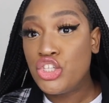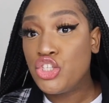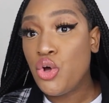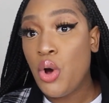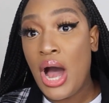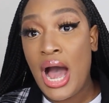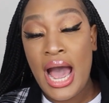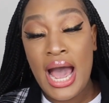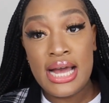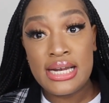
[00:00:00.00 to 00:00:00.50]

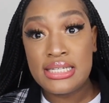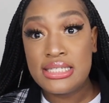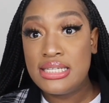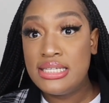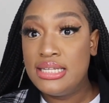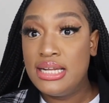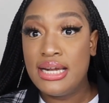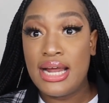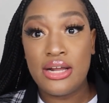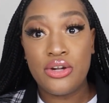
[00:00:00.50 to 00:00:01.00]
So I
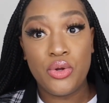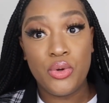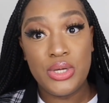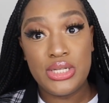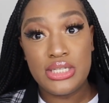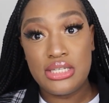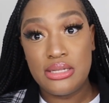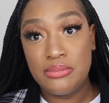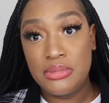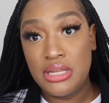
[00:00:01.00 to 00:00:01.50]
honestly did not know
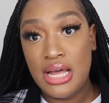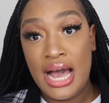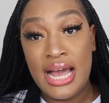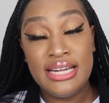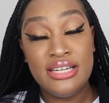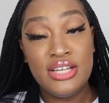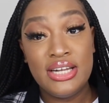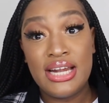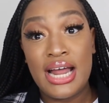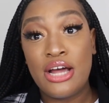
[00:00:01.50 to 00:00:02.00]
I
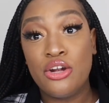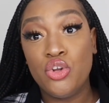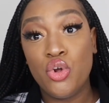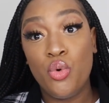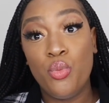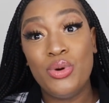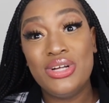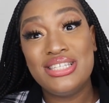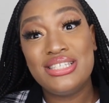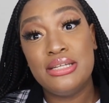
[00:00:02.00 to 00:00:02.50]
did not know
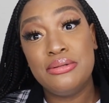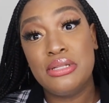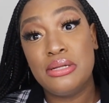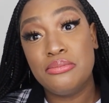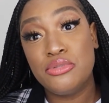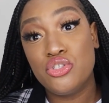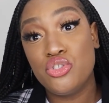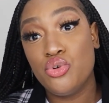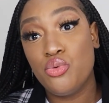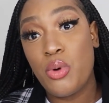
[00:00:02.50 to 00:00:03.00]
what
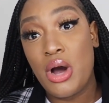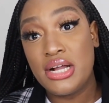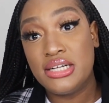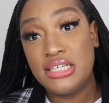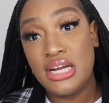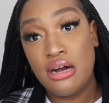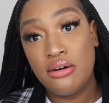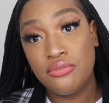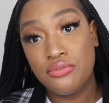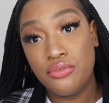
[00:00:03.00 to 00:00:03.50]
symptoms to
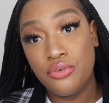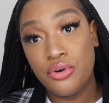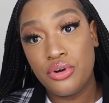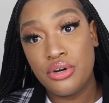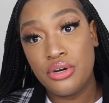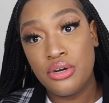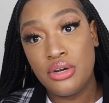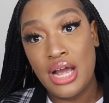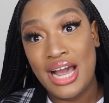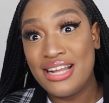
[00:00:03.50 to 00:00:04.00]
watch out
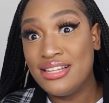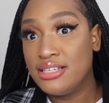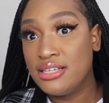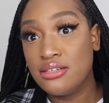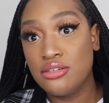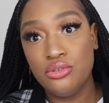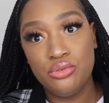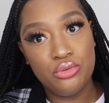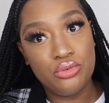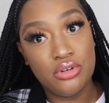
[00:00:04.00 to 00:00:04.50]
for. I
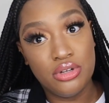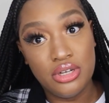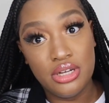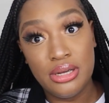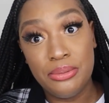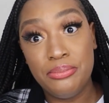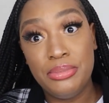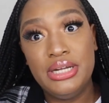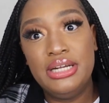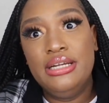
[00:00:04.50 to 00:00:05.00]
did Google
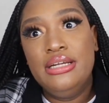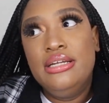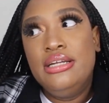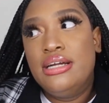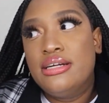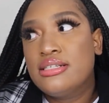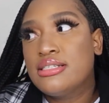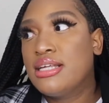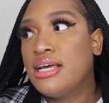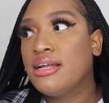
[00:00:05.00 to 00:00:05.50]
it, but
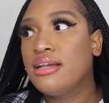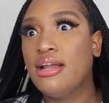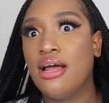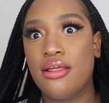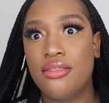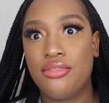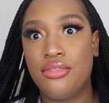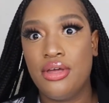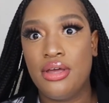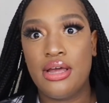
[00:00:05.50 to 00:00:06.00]
there's like
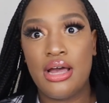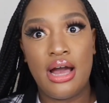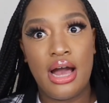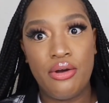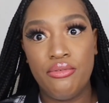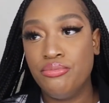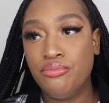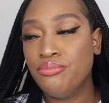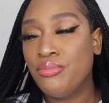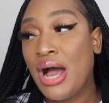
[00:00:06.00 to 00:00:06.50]
nothing.
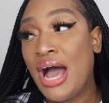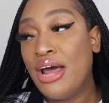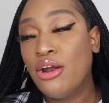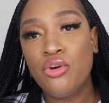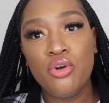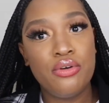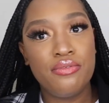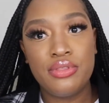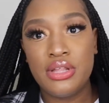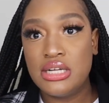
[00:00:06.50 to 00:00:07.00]
I
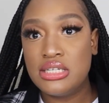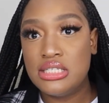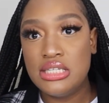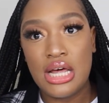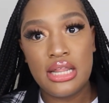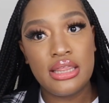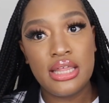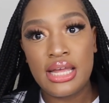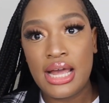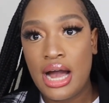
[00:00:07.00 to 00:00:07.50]
don't know if there's
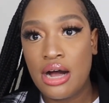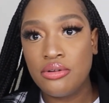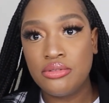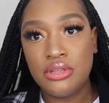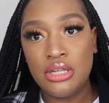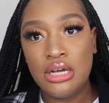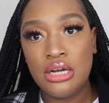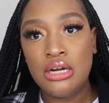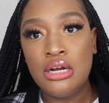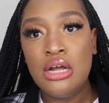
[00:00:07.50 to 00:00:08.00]
nothing out
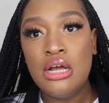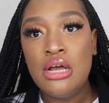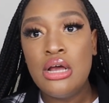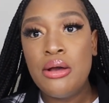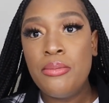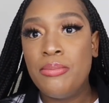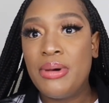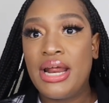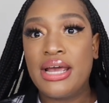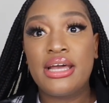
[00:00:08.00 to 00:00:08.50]
there,
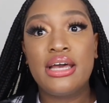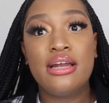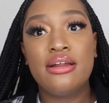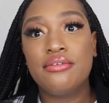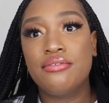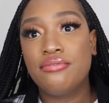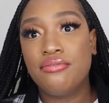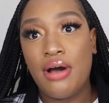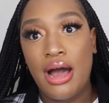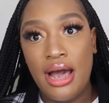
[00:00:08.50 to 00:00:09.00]
but I
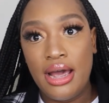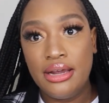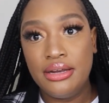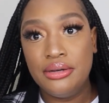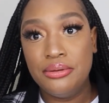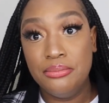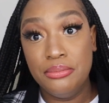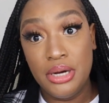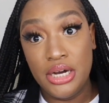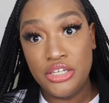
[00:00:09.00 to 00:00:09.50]
couldn't
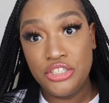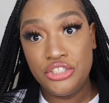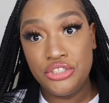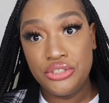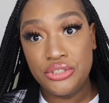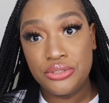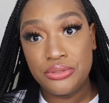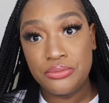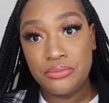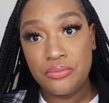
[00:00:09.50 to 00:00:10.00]
find much.